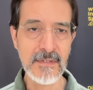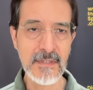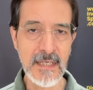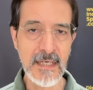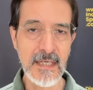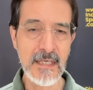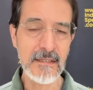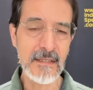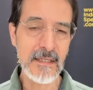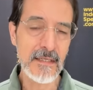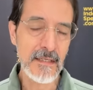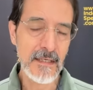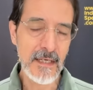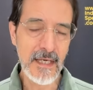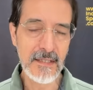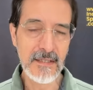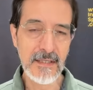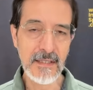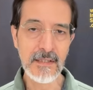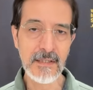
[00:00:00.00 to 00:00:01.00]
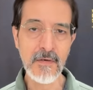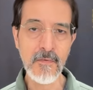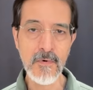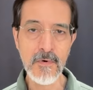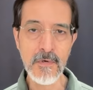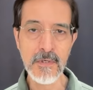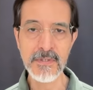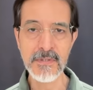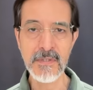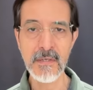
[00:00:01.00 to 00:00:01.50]
then then I think the
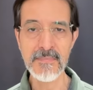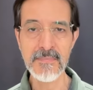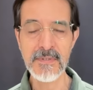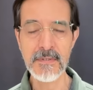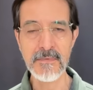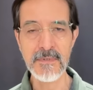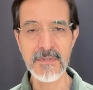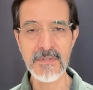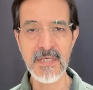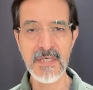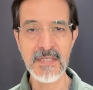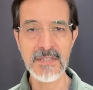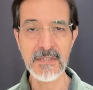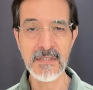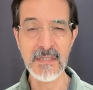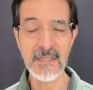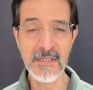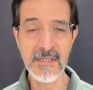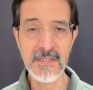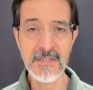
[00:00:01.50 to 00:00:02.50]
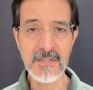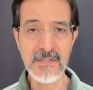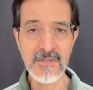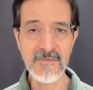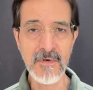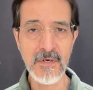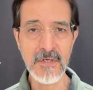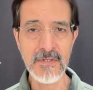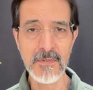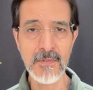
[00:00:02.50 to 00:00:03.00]
war trumps the recession, at least as
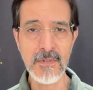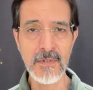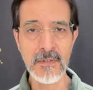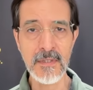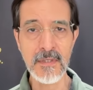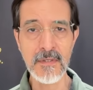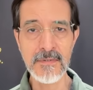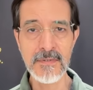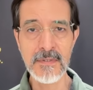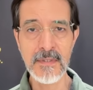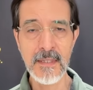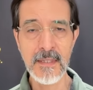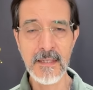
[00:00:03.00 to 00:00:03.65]
far as oil goes.